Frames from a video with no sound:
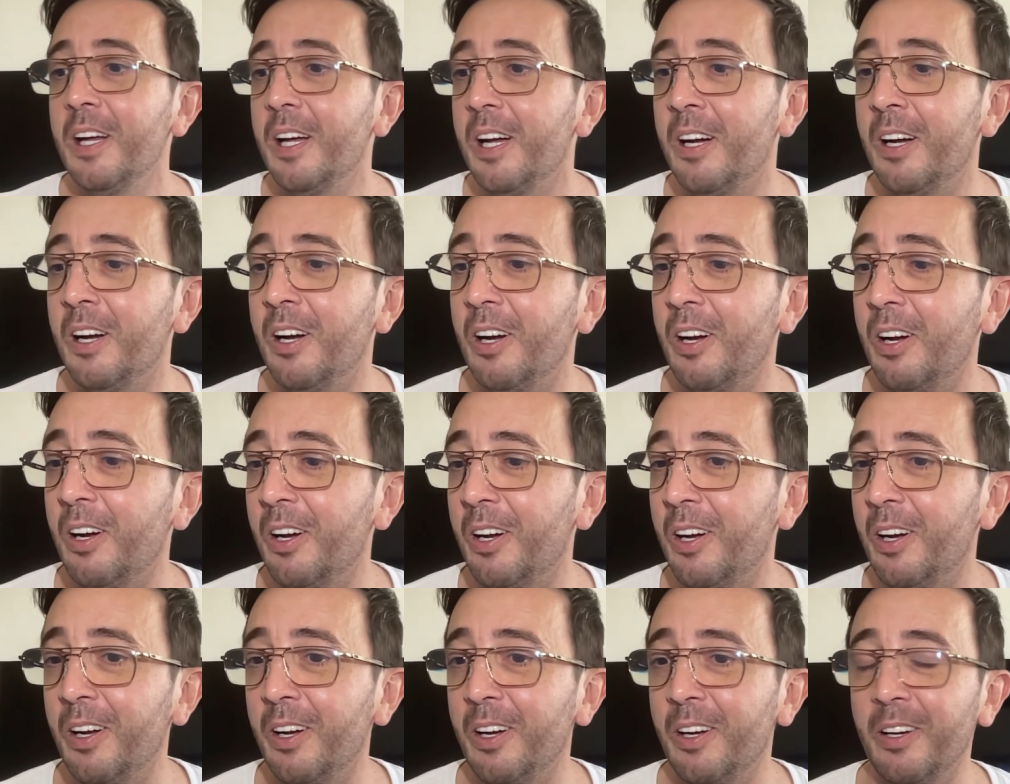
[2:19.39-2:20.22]

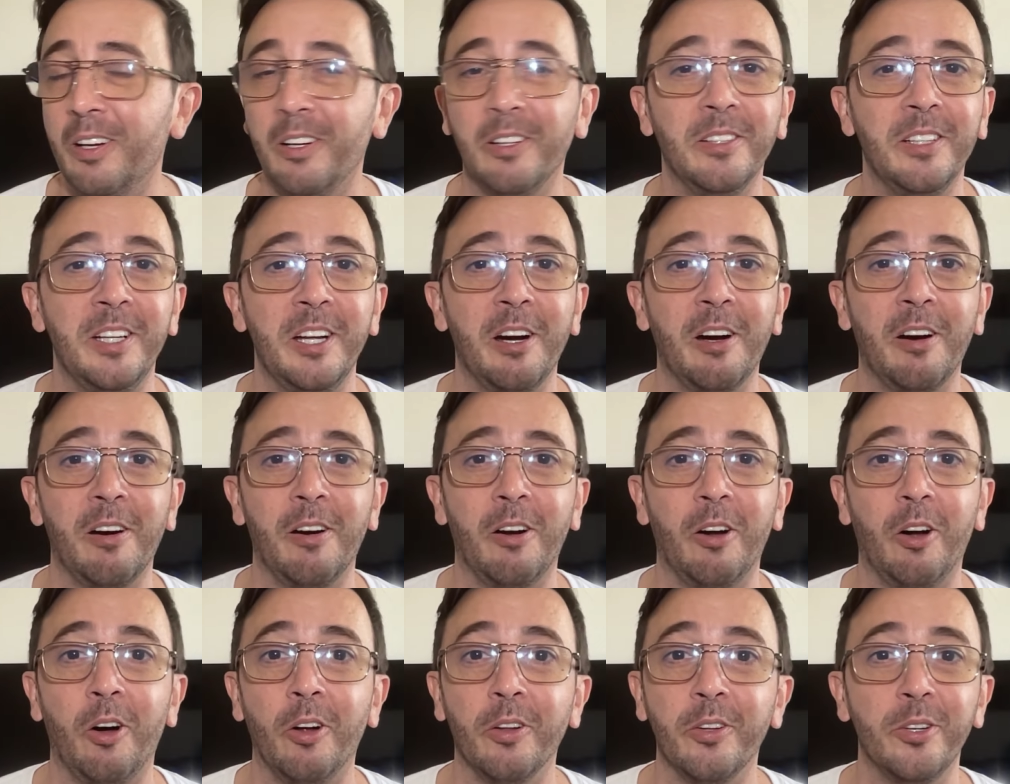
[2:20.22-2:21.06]
Uh, there
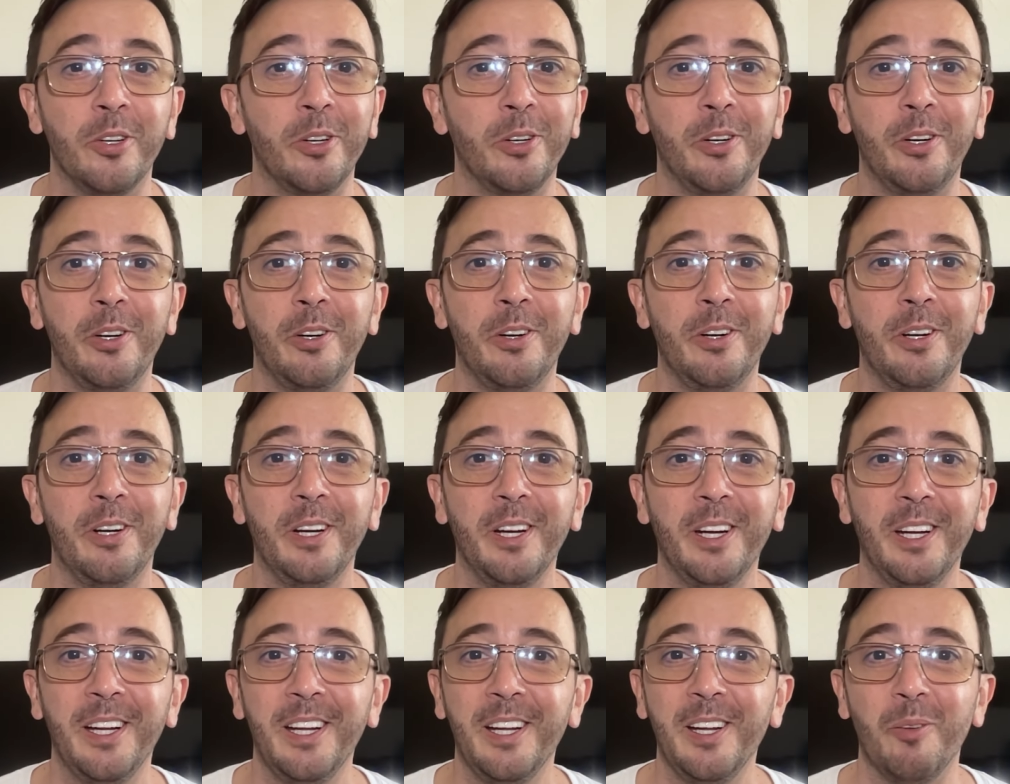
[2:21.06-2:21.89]
are other
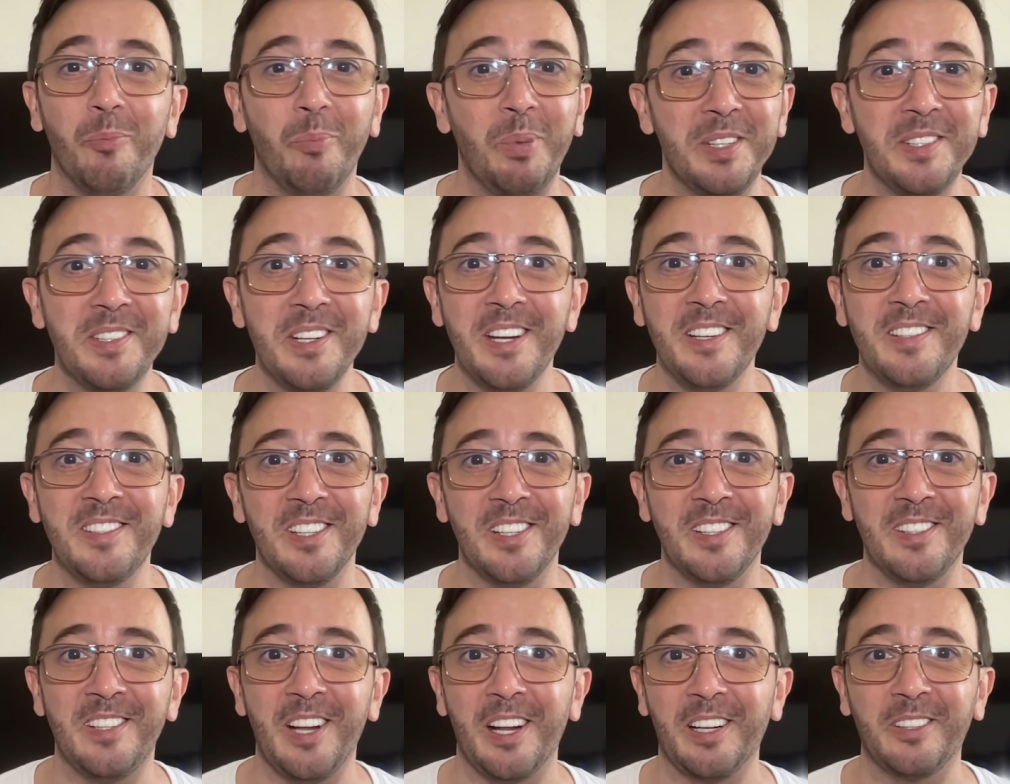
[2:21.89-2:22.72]

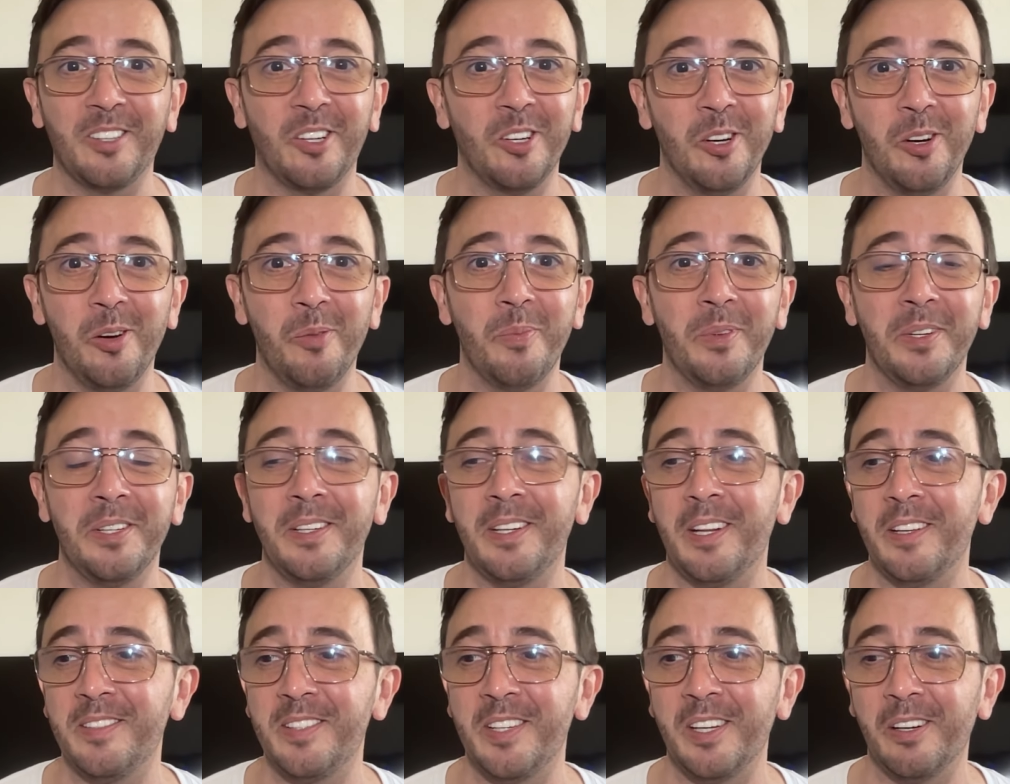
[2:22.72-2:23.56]
businesses that come and
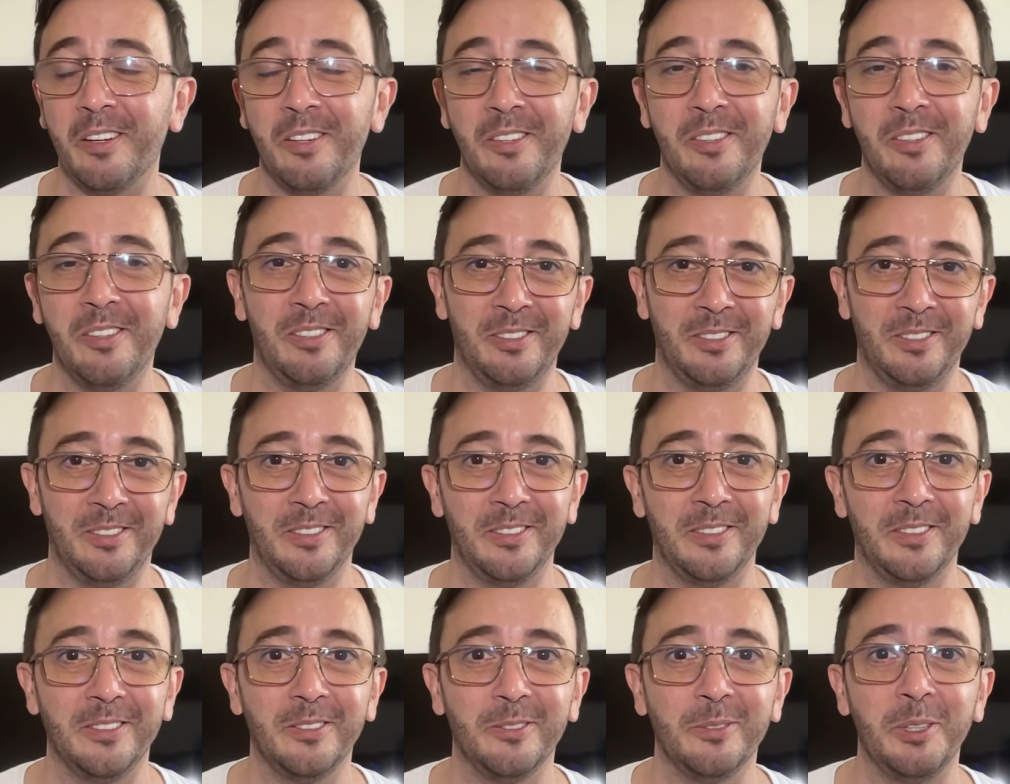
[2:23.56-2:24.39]
they say,
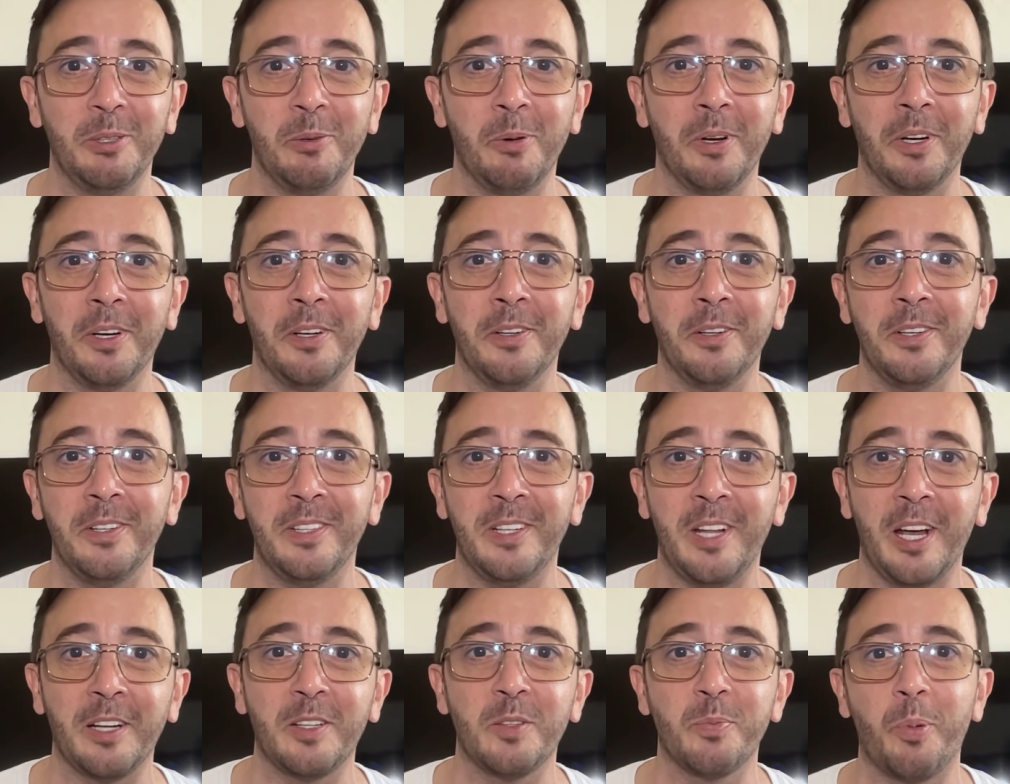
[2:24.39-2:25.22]
"Oh, we want
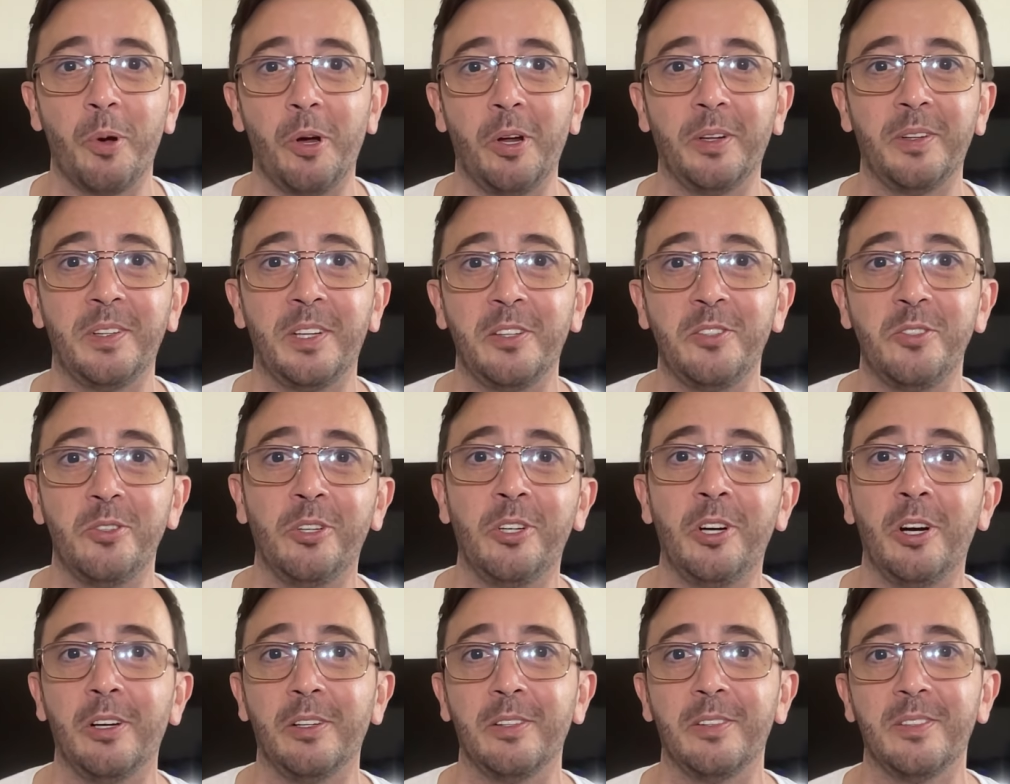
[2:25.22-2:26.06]
that spot that you
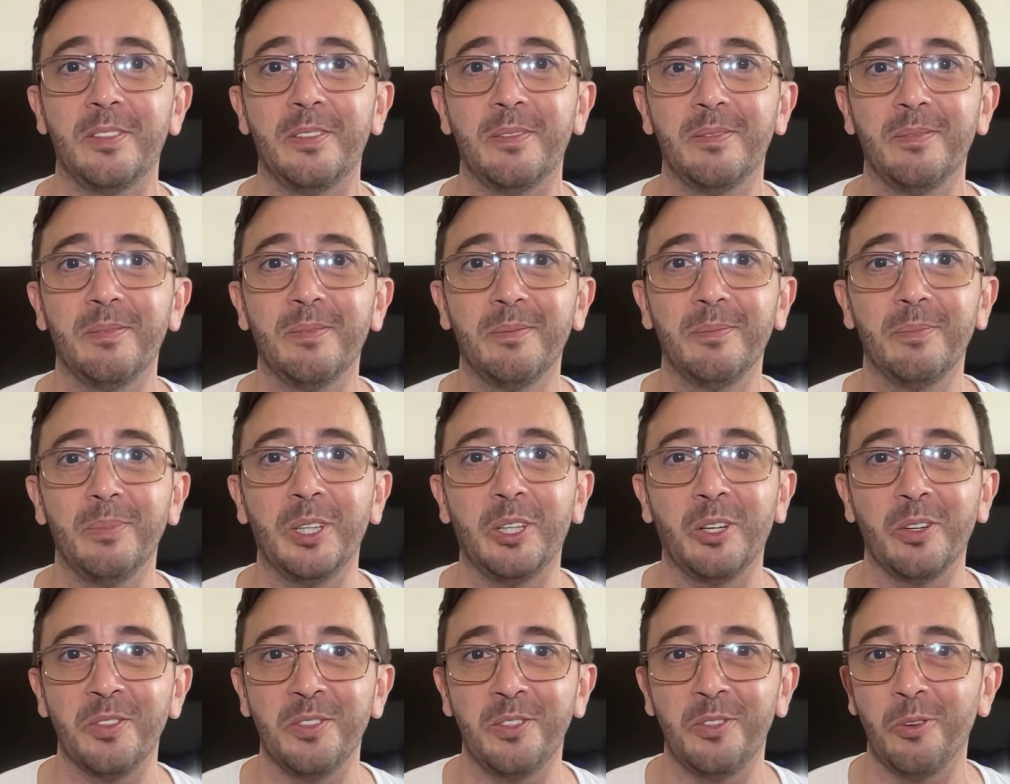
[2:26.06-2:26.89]
got
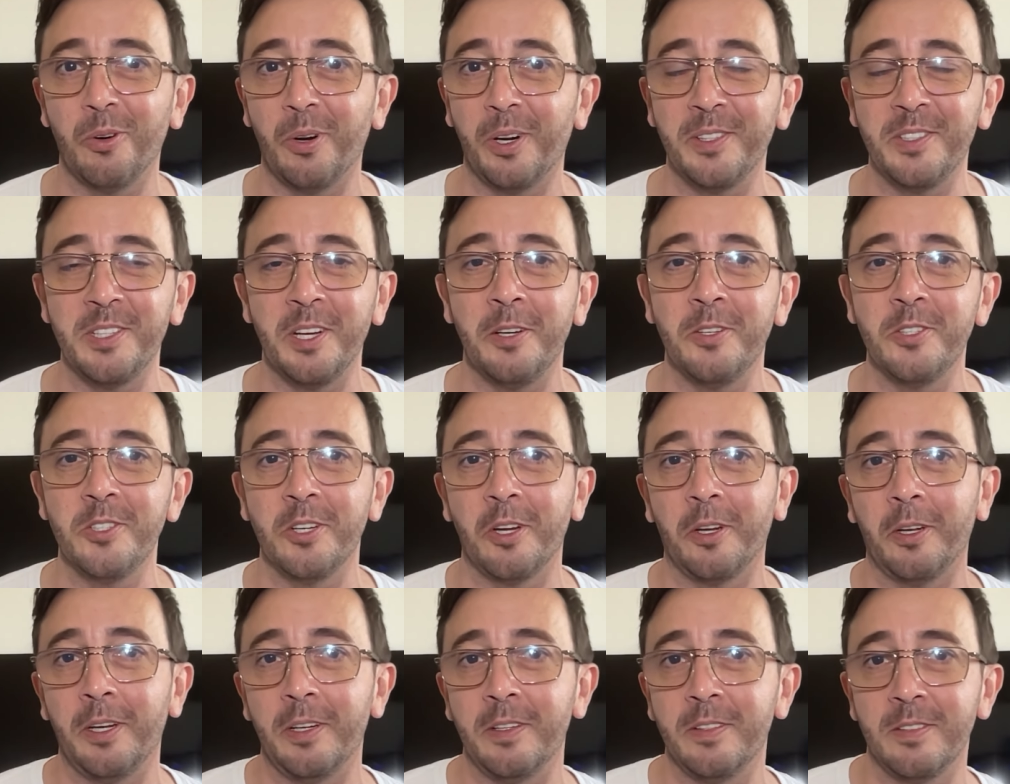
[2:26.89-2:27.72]
because your
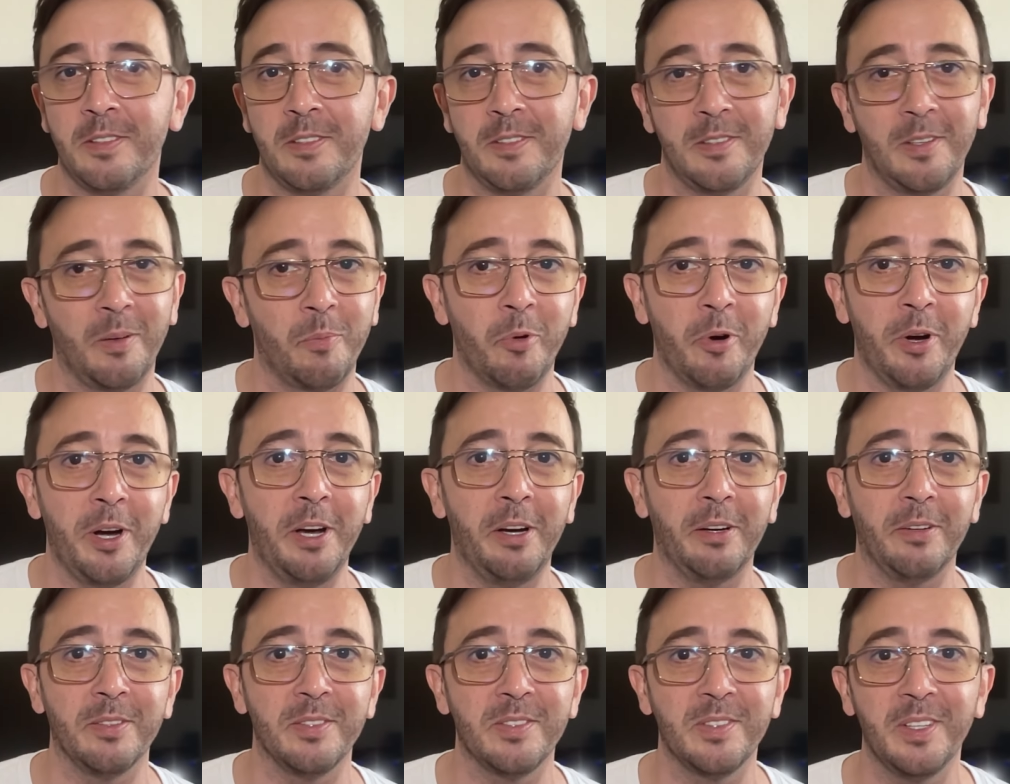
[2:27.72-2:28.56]
attention is somewhere
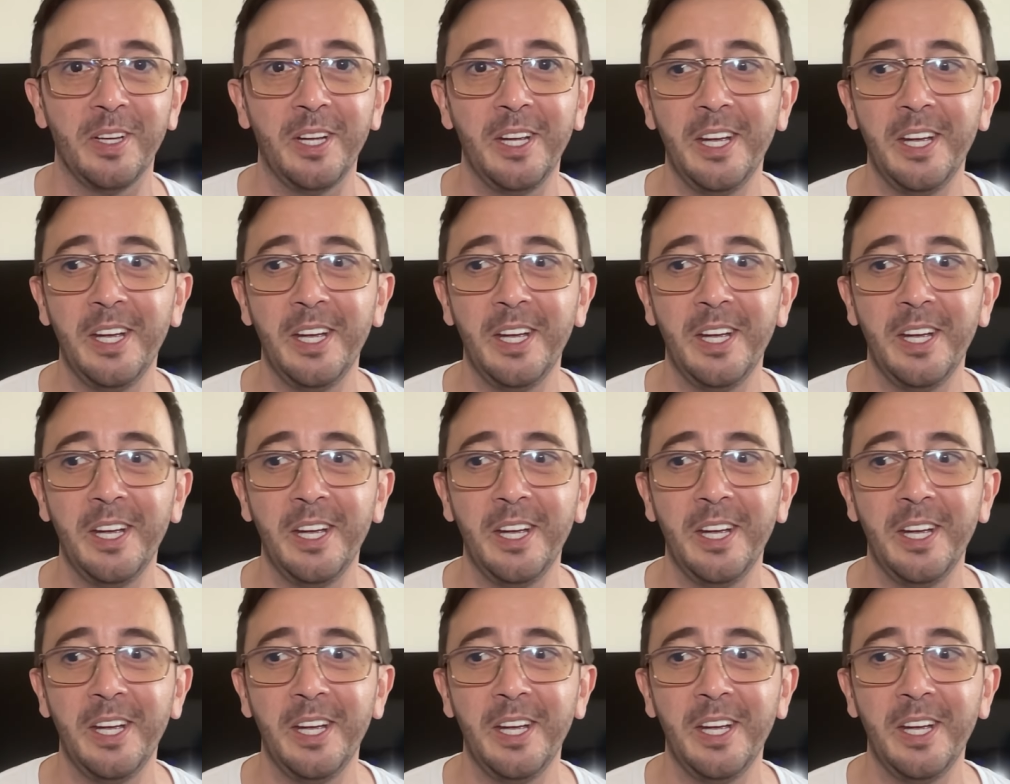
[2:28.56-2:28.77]
else.